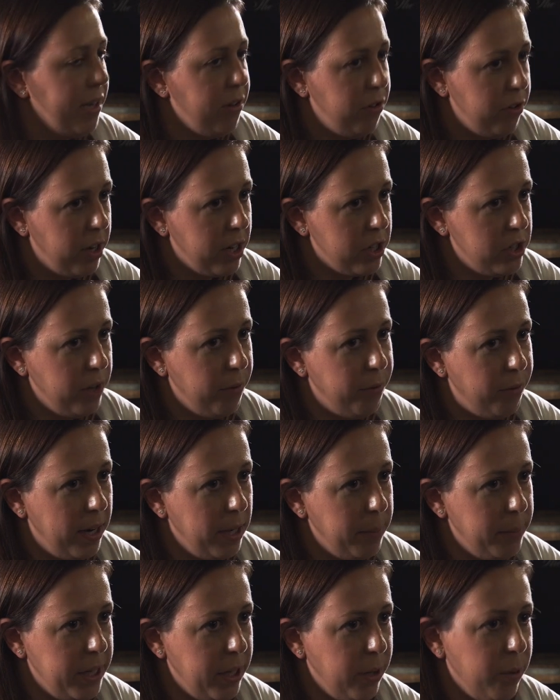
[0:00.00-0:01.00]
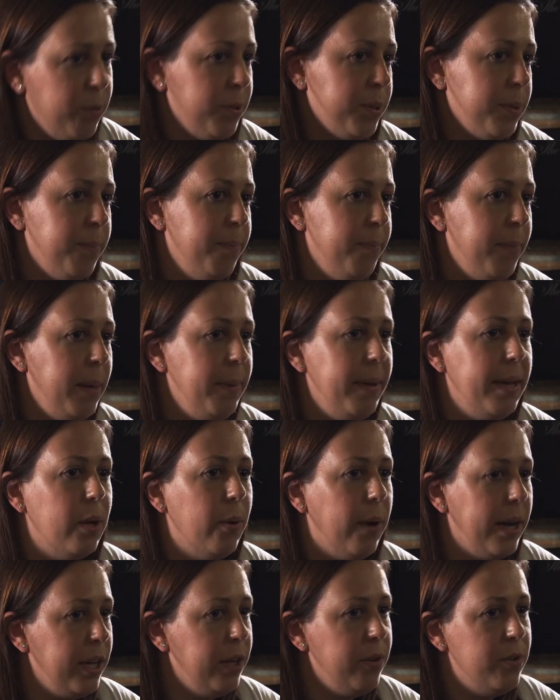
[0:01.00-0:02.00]
introduction for anybody who's maybe
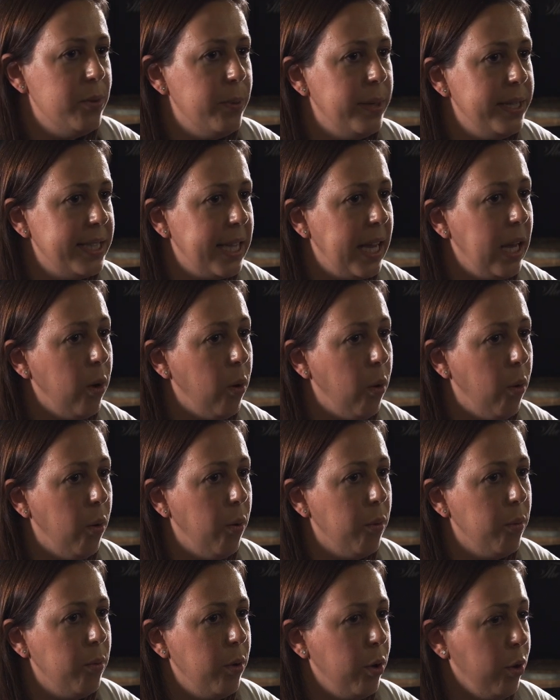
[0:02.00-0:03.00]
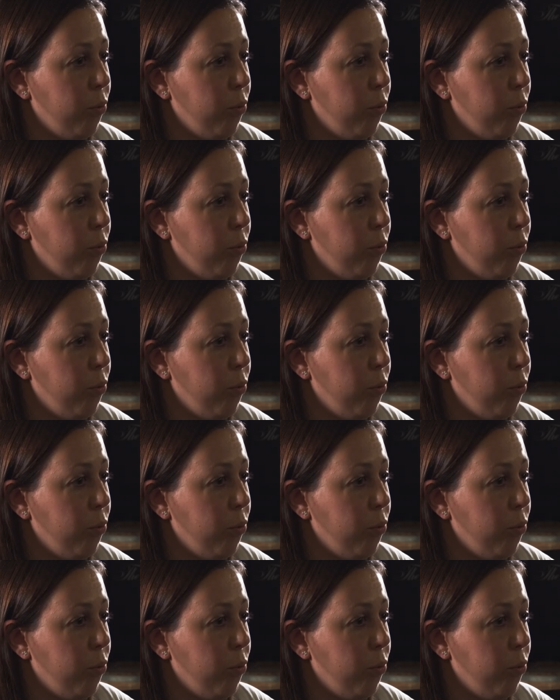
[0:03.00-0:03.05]
quite new to whisky or